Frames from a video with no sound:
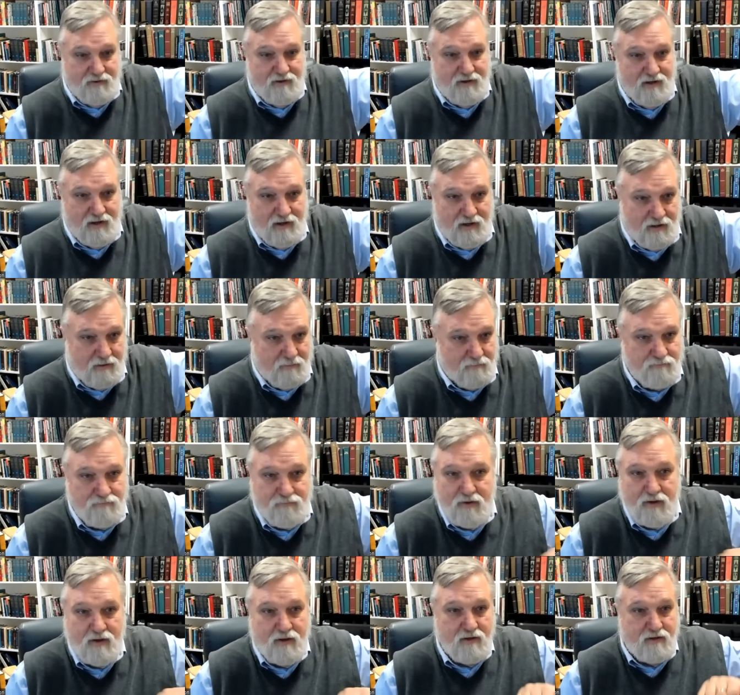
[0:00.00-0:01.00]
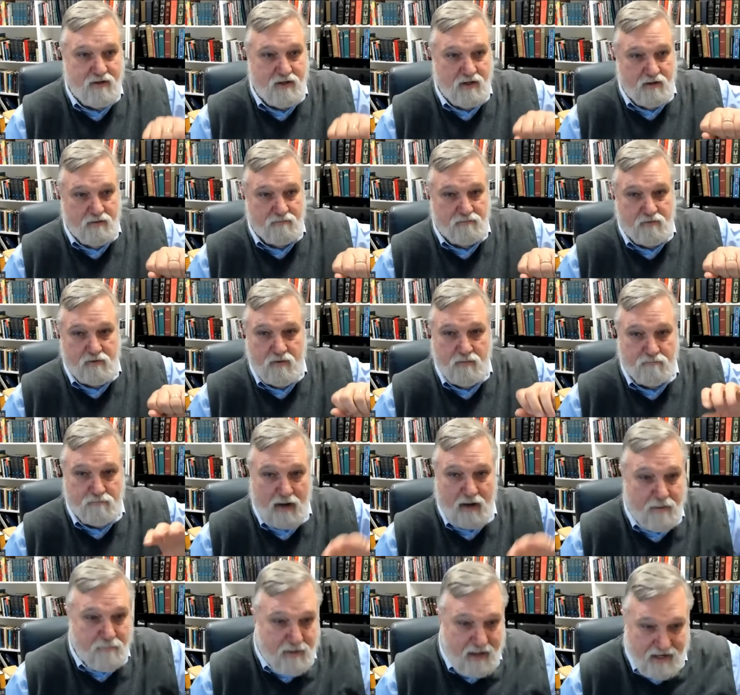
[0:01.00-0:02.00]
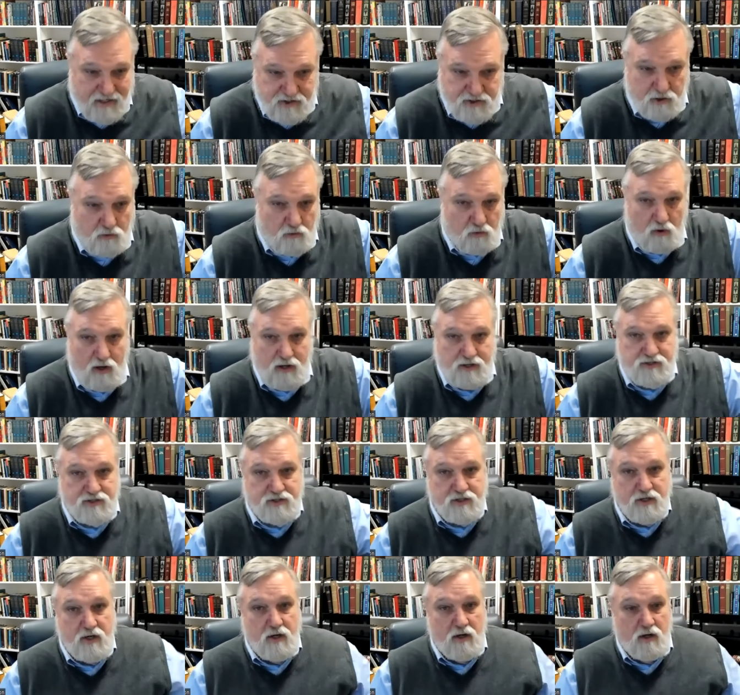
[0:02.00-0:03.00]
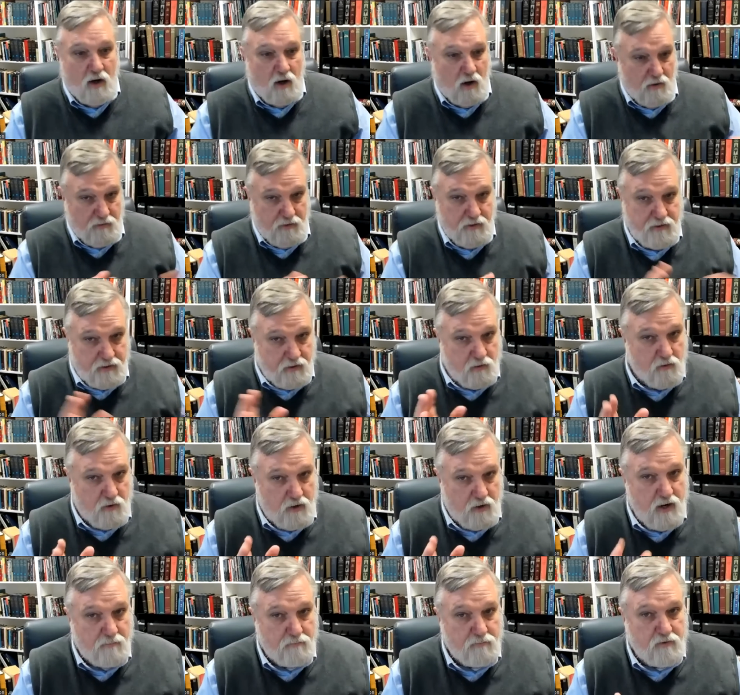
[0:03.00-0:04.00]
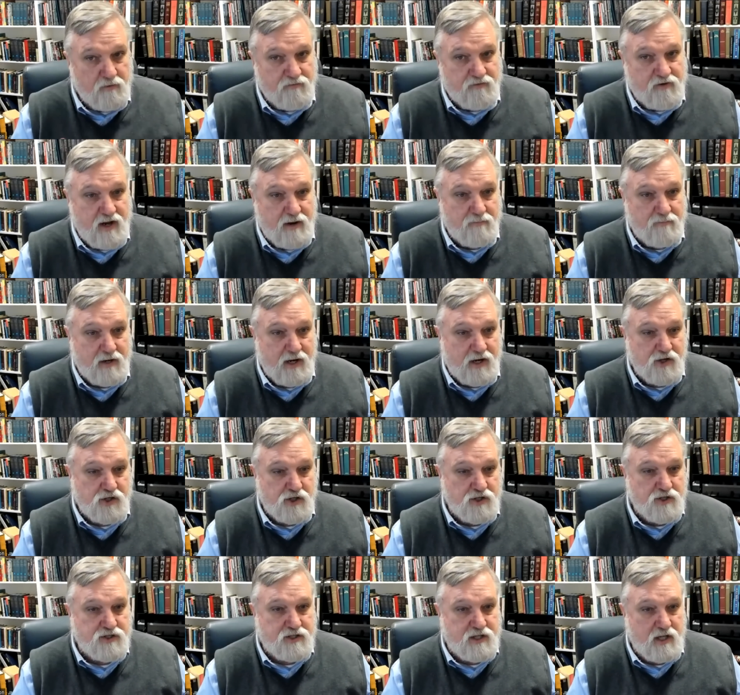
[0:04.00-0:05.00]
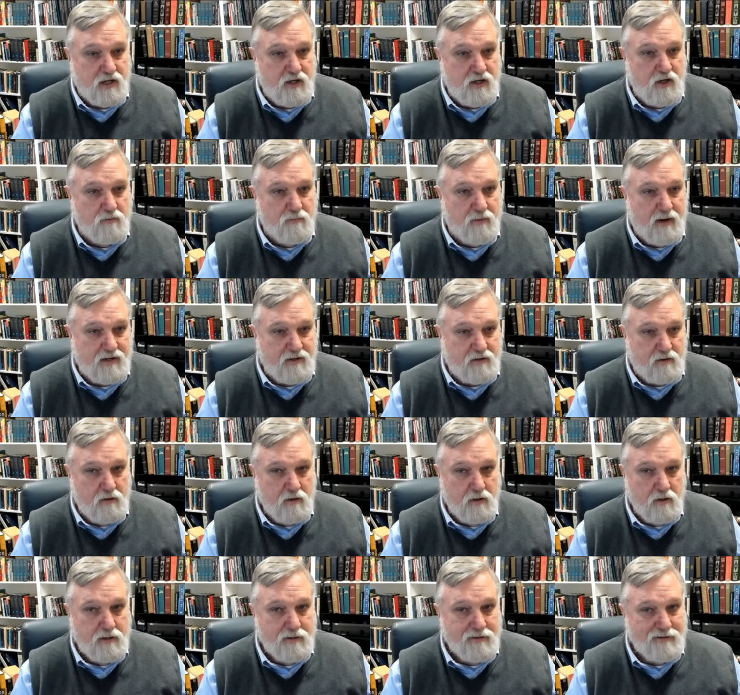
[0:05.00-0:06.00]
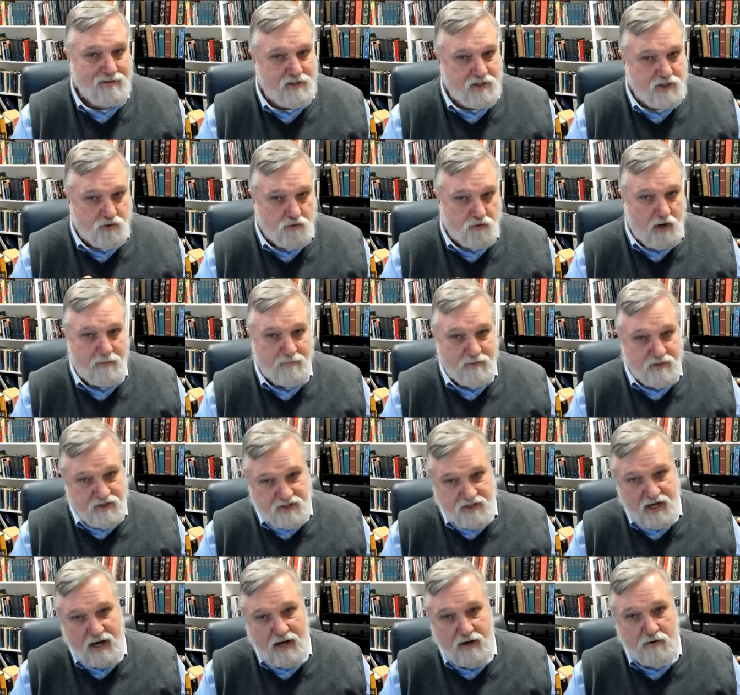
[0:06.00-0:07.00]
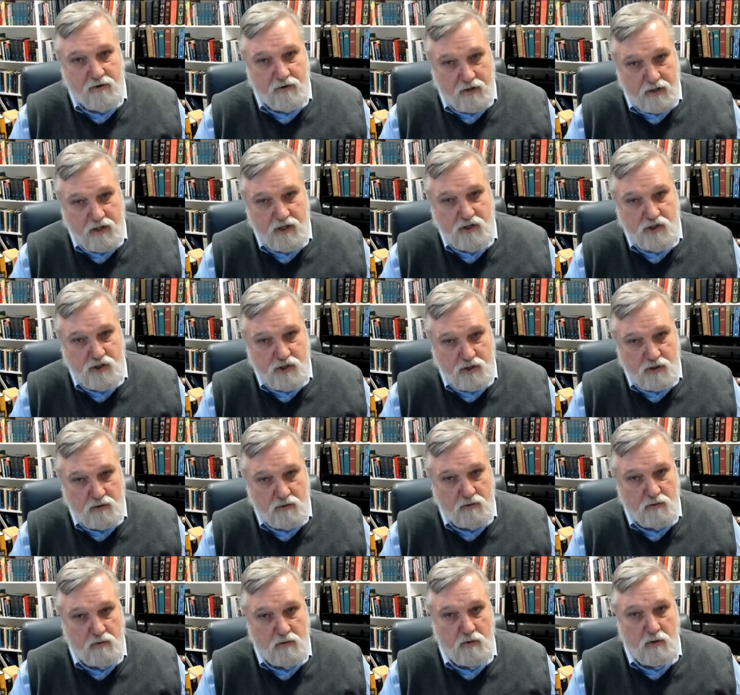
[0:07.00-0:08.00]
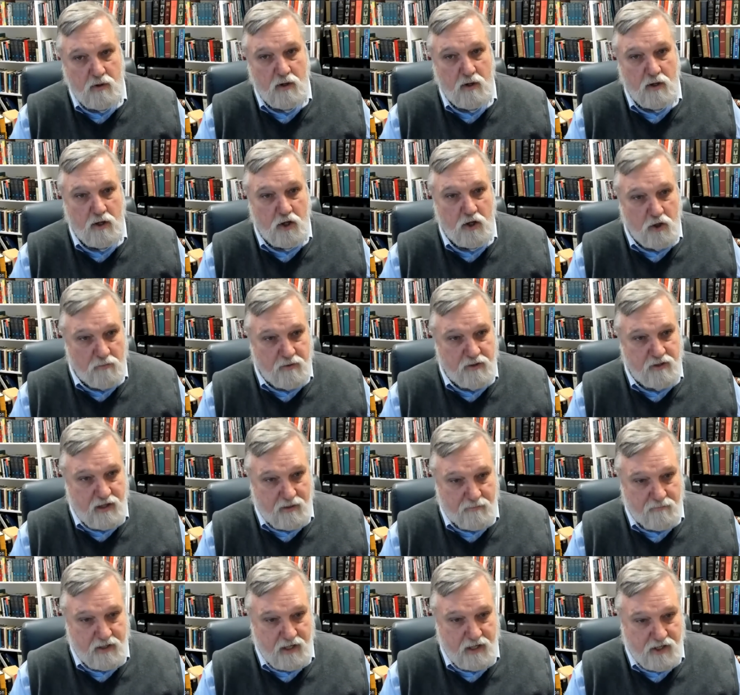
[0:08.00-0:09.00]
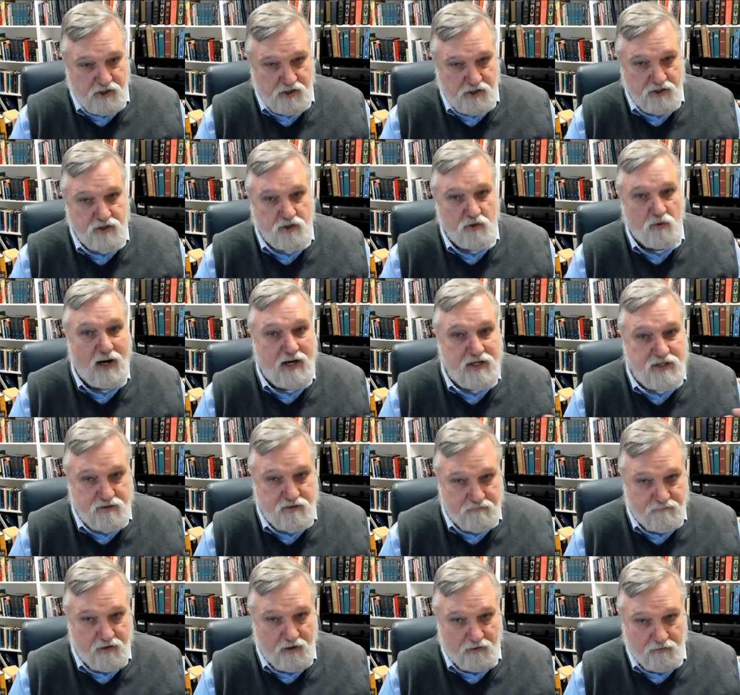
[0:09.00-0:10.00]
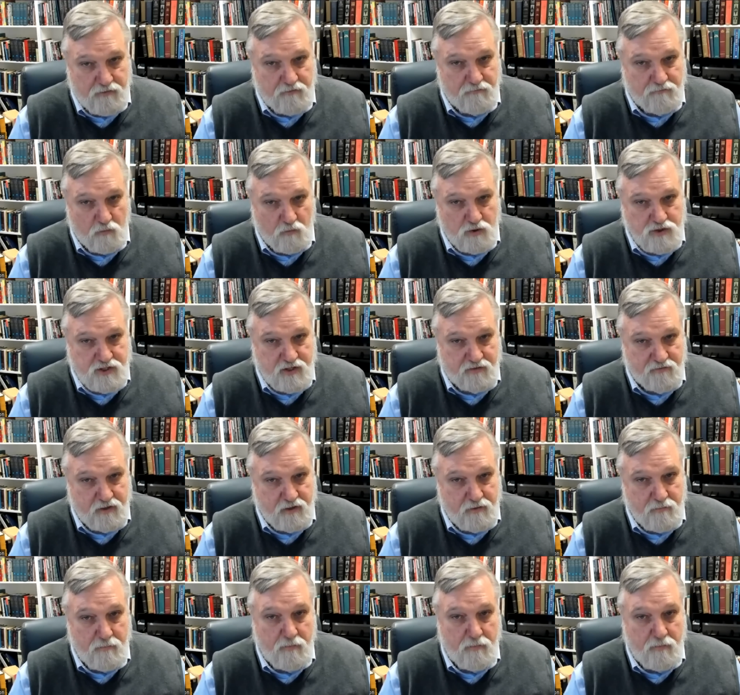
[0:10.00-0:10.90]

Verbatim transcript: uh, to bypass the cross all there are a number of temptations that you might describe as standard issue human temptations christ felt the force of it